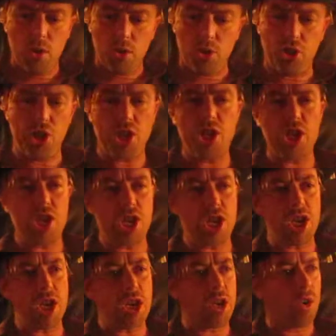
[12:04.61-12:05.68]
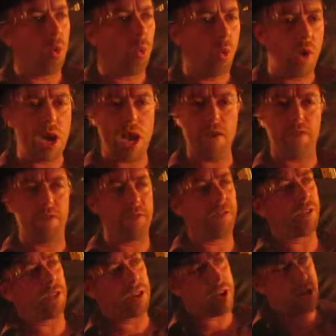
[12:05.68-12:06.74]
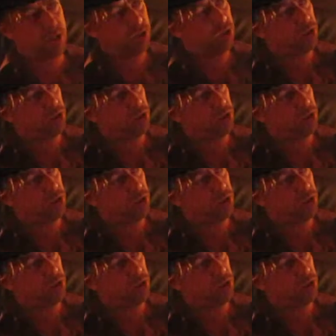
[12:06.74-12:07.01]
GE or whatever for the next